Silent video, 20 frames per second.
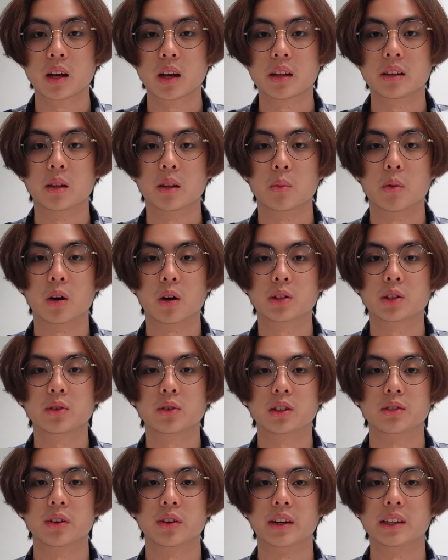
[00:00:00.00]
the module
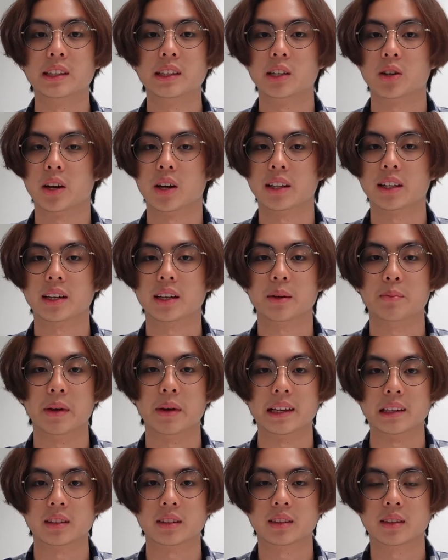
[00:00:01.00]
is very theoretically
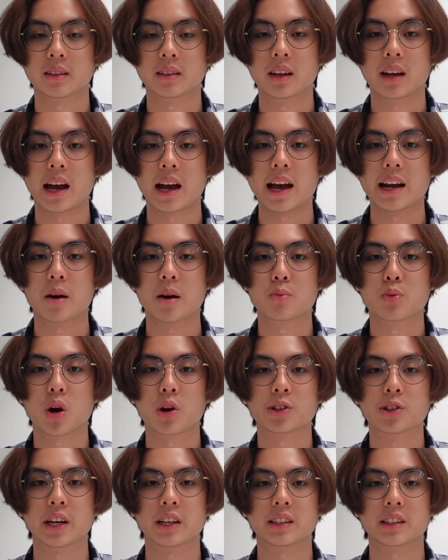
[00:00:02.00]
based, and our
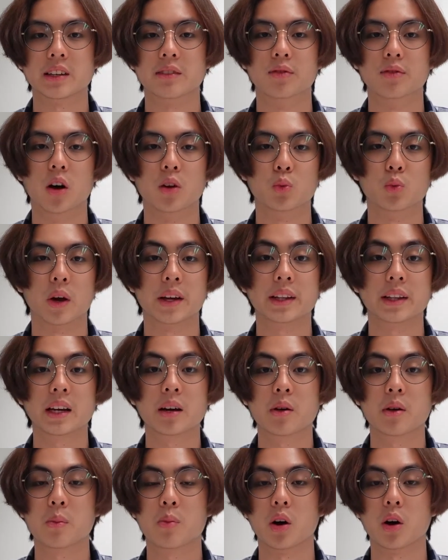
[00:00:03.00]
projects involve writing a
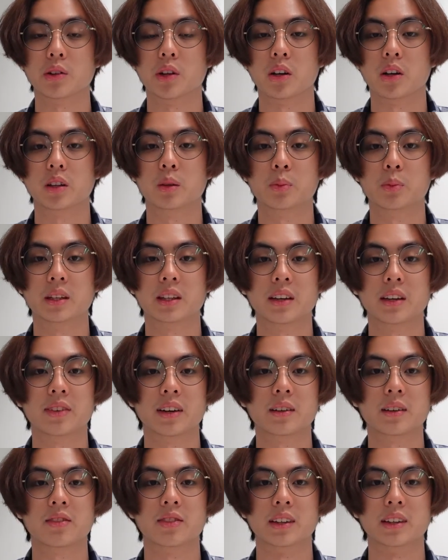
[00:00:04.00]
report on specific
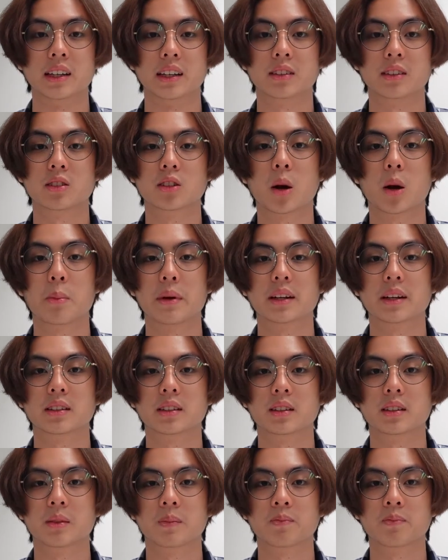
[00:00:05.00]
physics
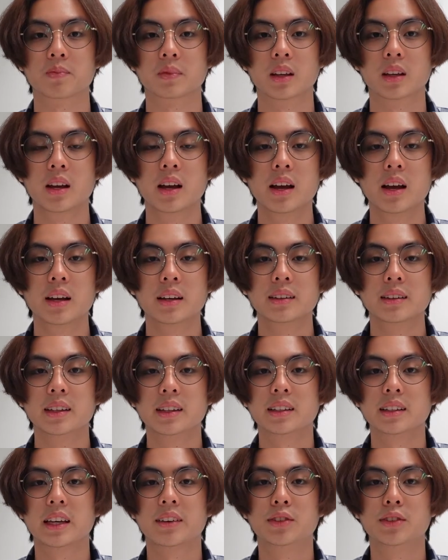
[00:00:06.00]
topics.
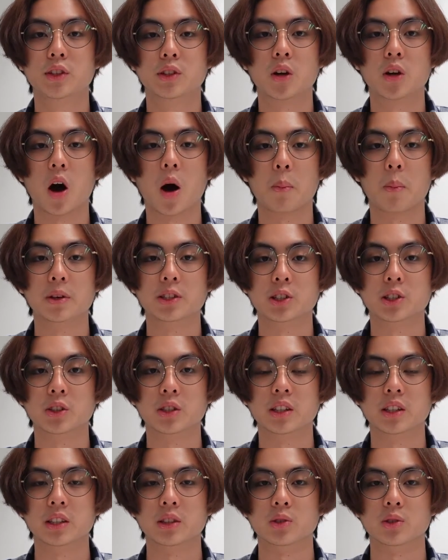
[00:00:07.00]
This gives you the
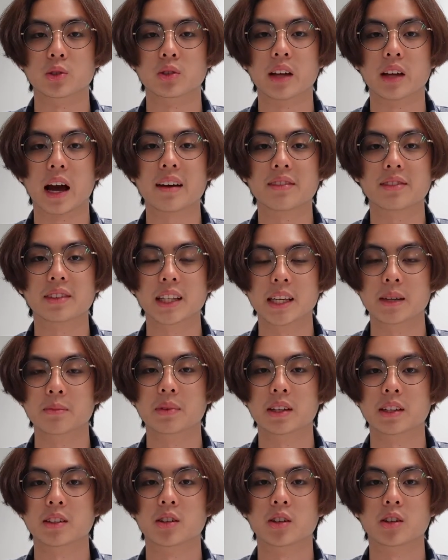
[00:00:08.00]
opportunity to dive deep
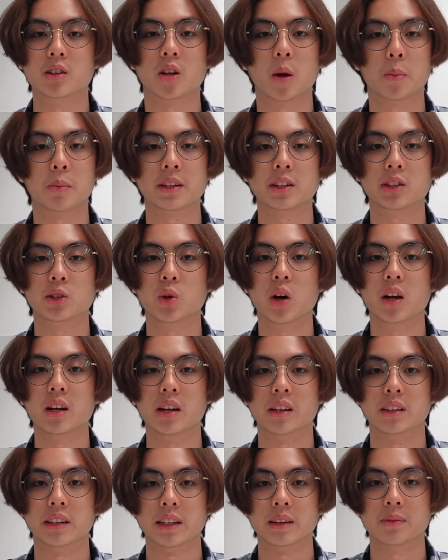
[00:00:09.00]
into the topics you are
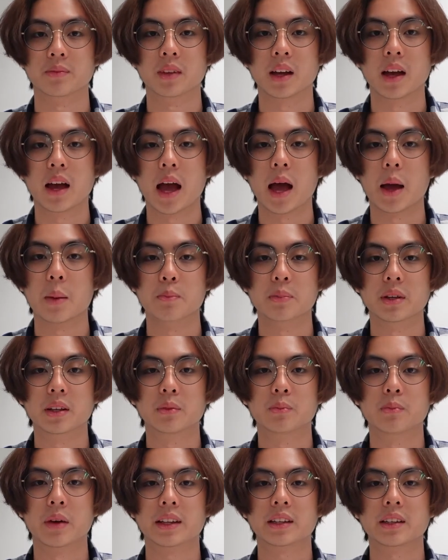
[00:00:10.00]
learning and
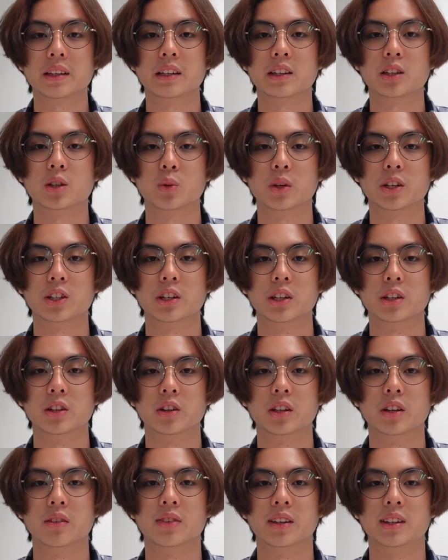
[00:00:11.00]
build better intuition on
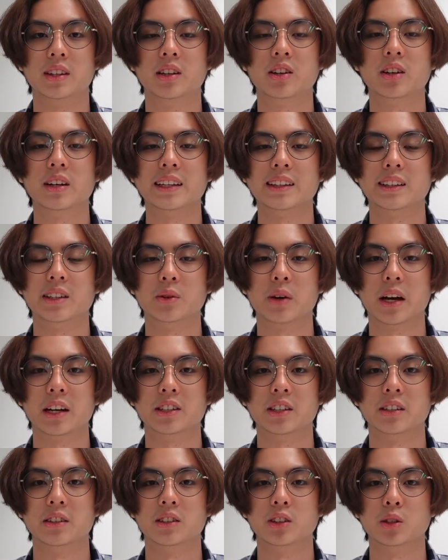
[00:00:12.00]
the physical
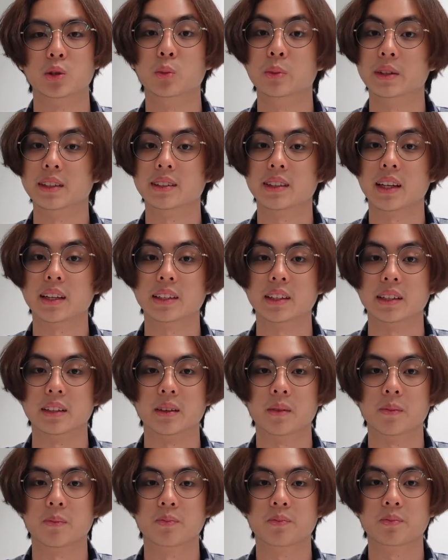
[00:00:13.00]
interactions you will be studying.
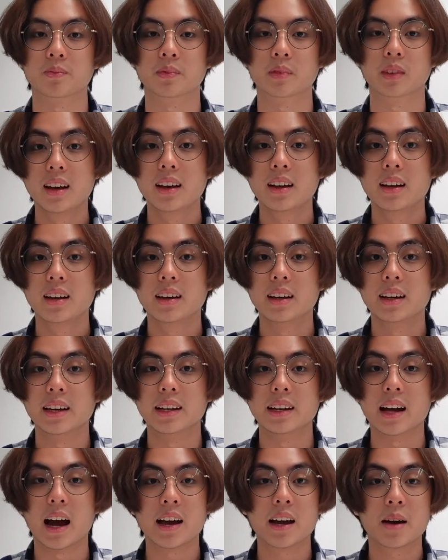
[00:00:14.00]
In
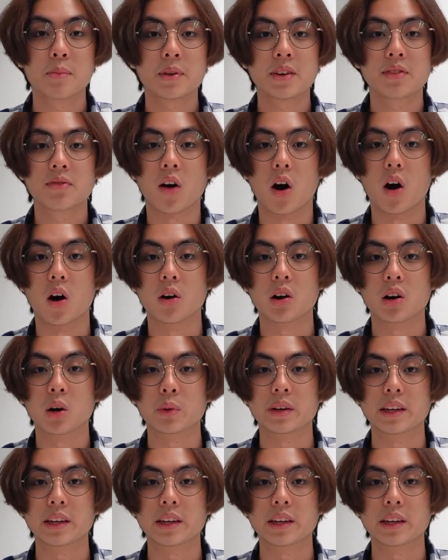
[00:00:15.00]
IRP 4, we